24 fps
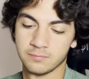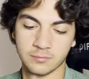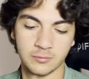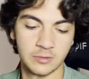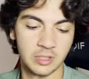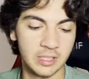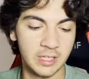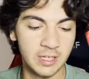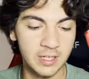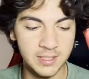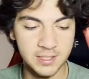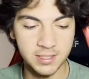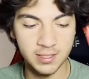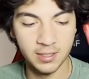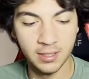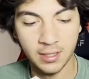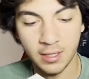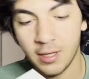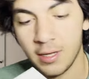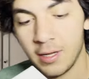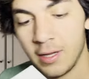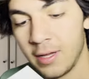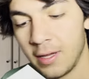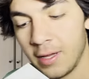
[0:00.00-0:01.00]
Yes,
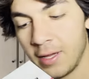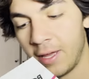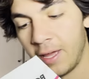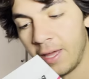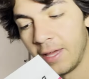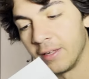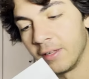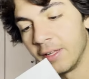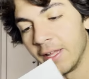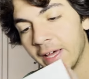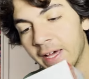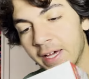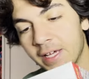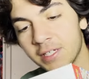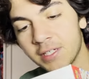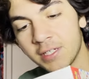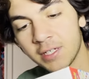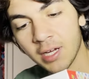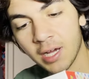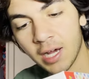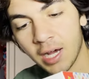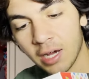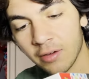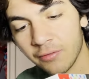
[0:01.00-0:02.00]
at
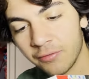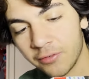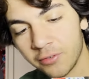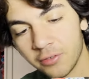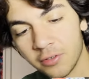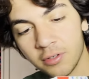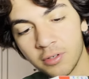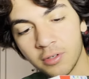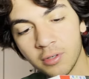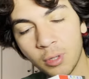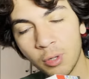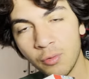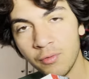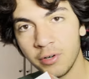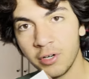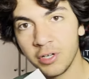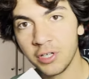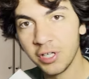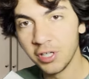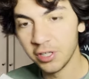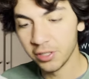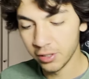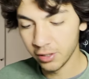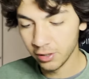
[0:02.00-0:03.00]
last, after over a
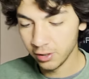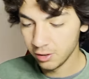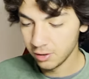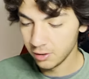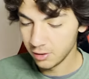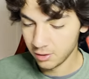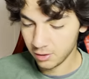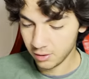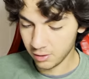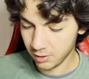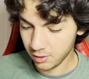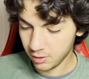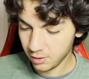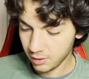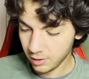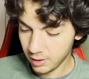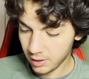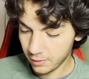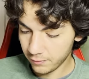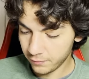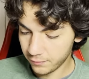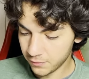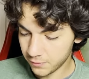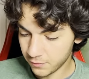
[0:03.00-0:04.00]
year
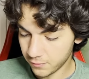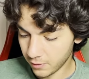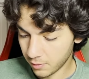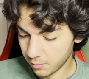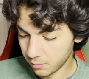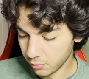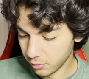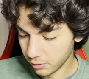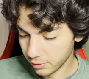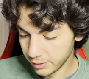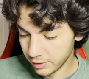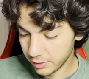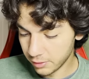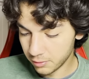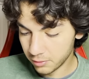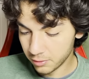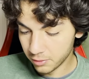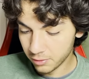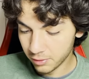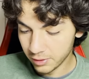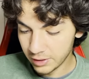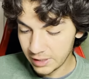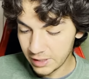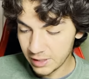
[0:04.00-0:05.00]
from
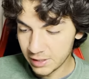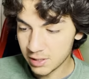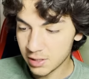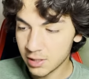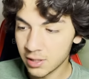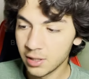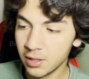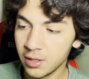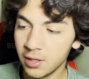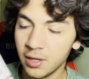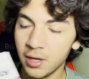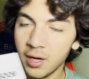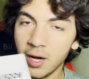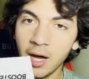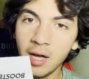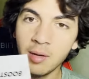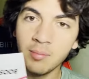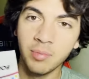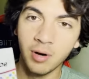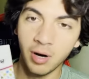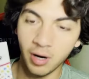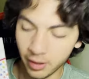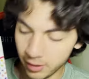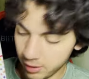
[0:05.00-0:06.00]
release, I
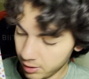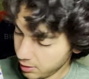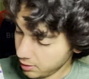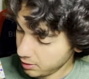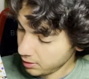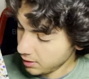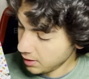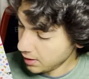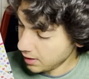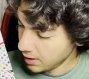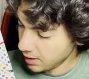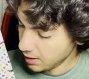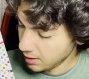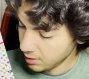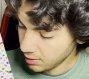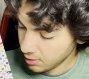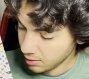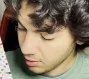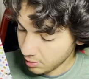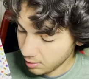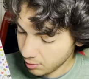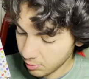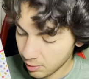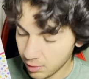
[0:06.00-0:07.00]
bought a
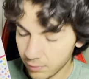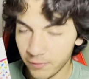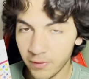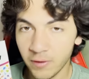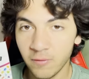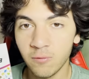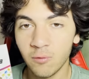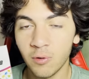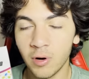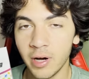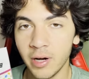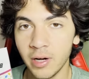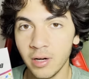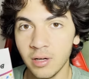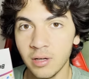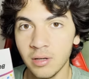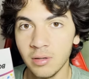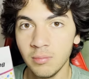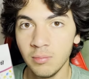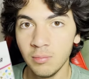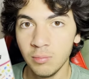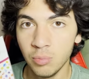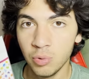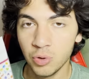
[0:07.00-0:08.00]
151
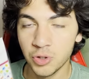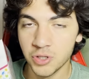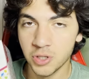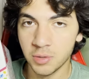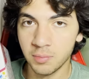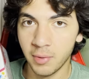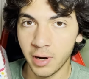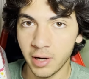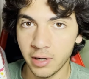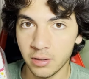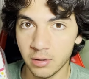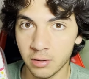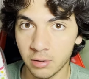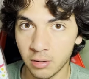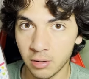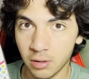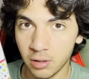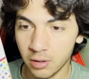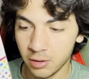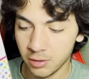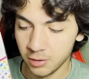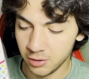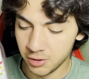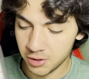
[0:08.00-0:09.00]
Booster Bundle
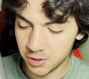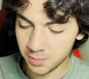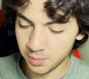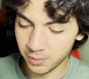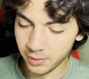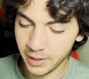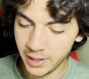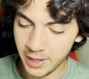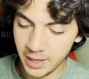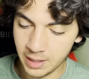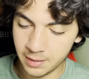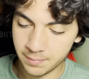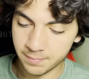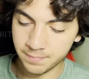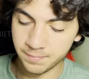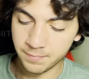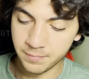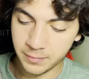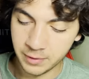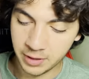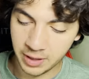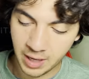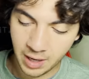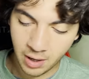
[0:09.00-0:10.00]
display.
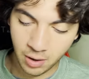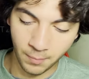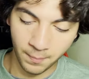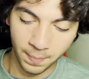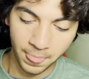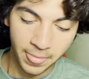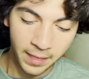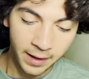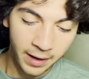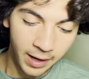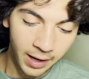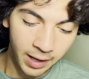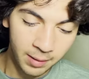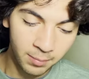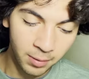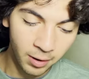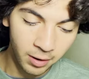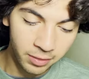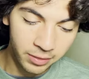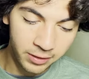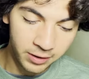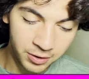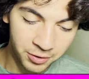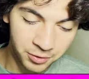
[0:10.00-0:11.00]
Now, I
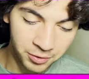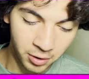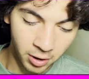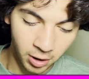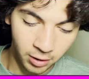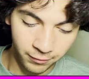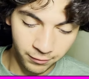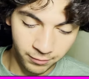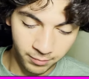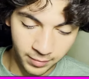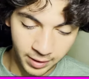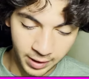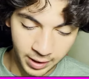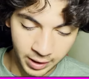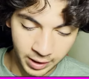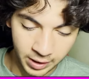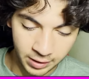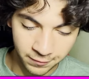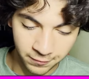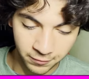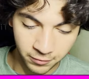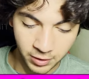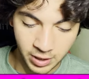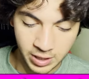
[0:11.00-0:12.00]
bought this off my
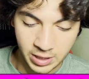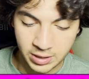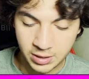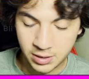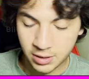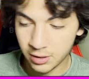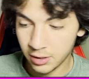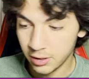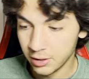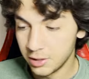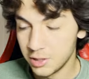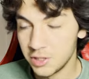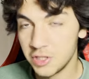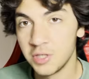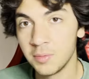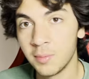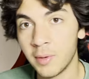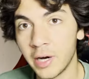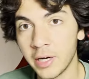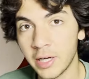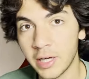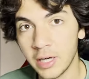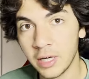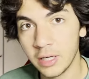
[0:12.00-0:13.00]
friend uh, TCG
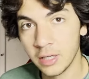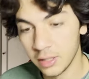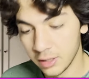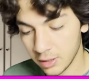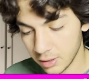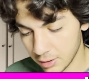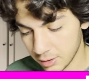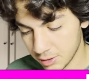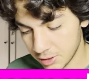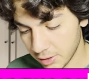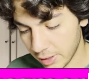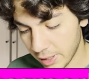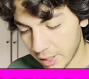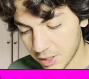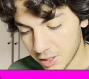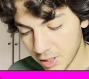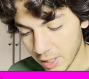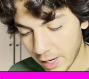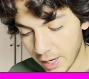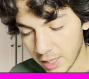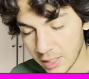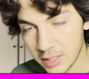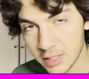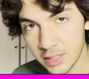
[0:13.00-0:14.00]
Market uh, slash
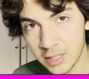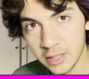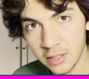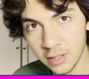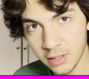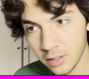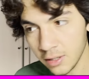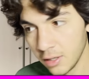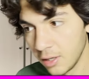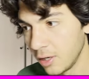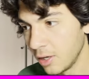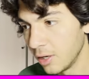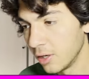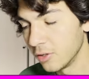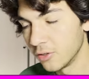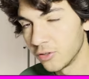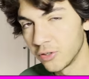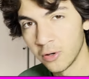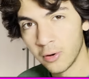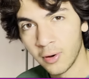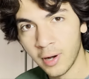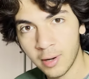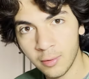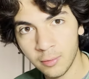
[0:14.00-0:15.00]
IT,
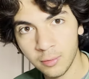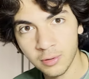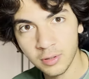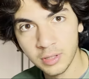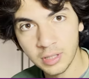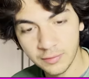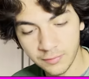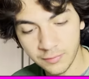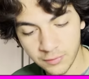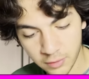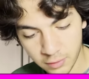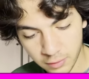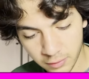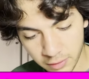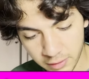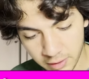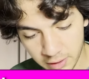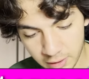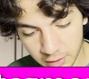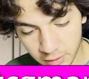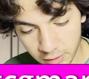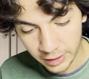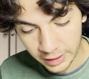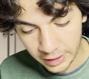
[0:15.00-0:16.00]
so I will leave you the
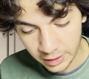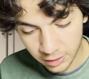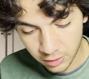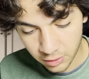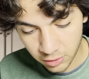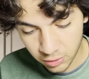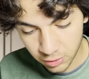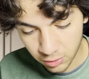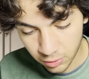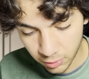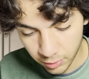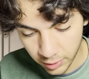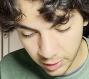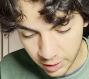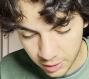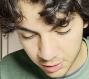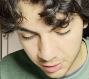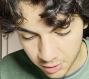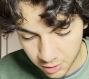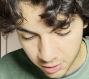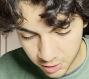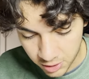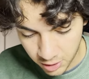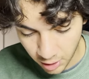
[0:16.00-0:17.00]
link to his
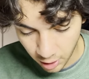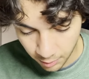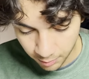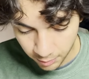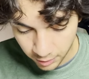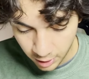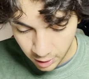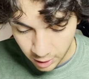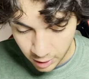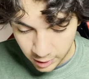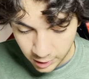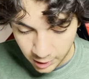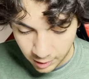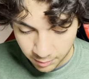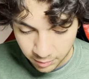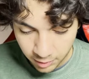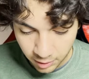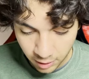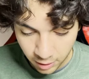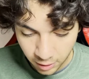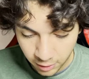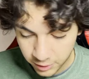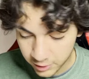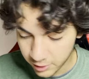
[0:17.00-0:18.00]
shop down
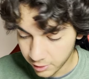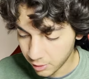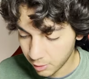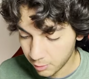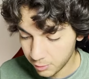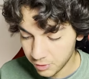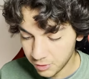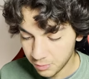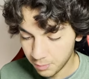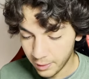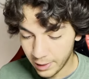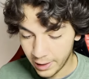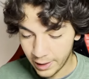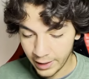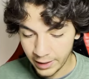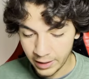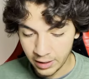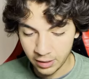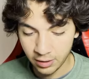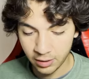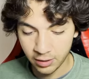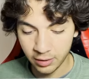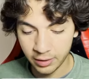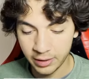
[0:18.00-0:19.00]
below. You can always buy
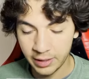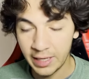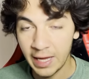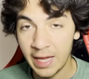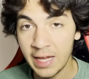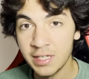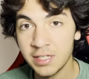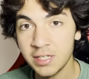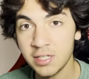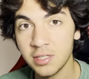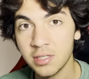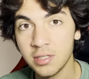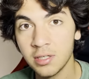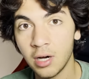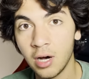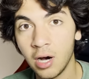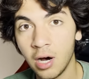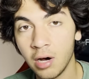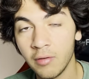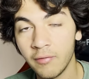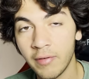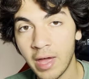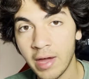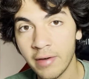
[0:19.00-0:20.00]
uh, cases
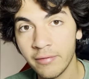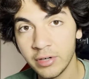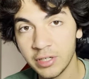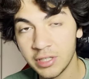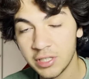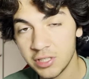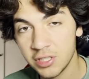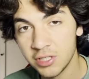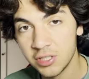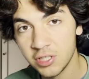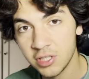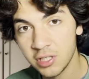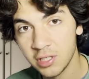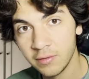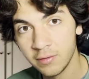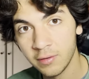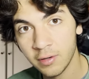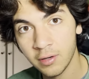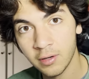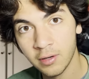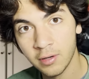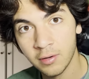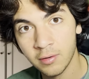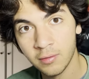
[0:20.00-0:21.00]
of every TCG
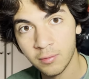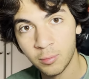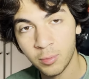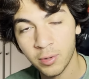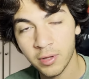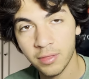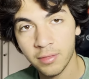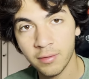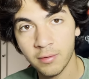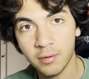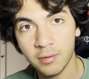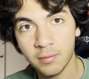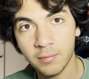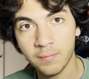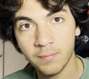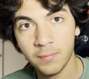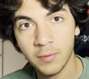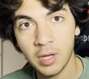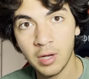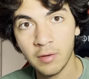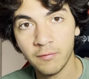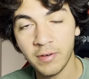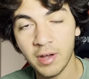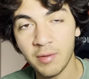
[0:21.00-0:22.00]
uh, with
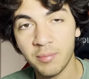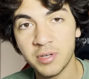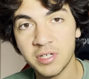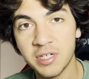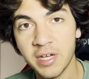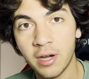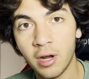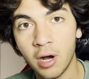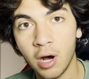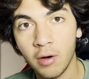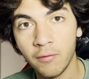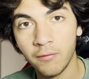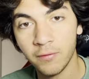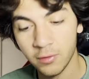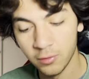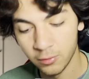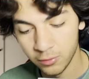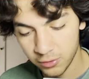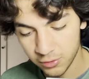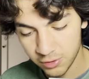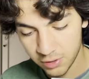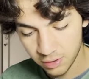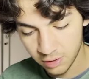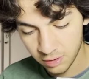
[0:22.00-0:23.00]
5% off
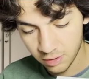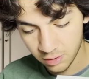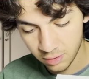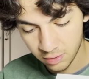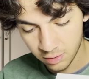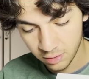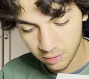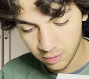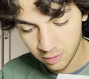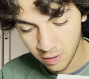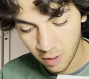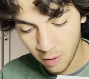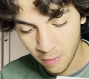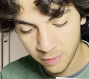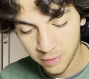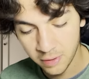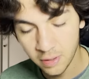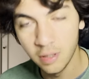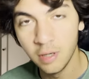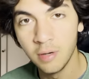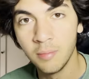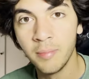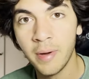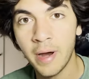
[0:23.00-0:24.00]
using code
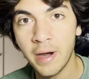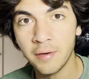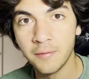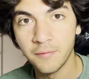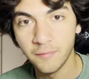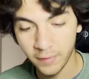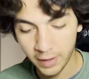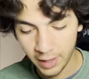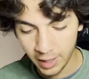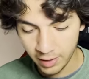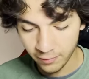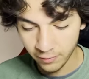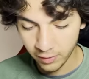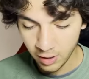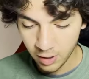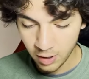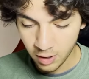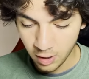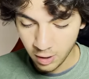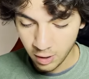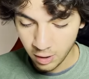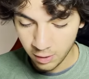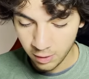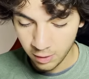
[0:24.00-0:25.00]
Barrett5
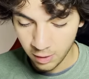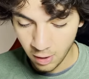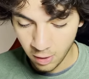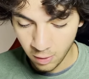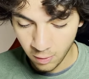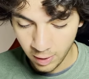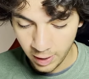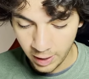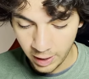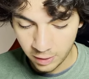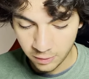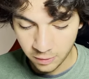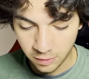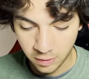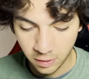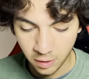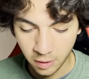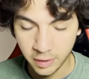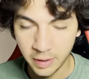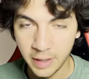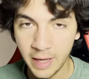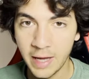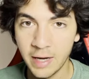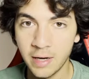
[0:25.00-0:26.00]
No, I do
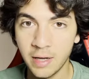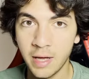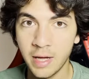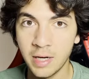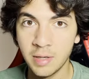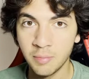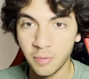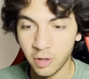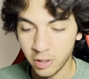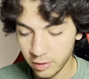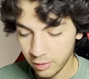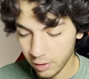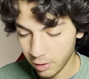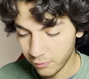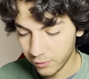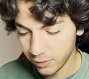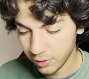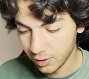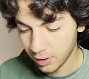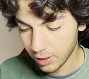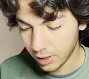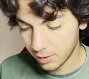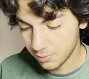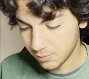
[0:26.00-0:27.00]
not get any money off it.
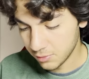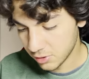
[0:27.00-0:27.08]
I'm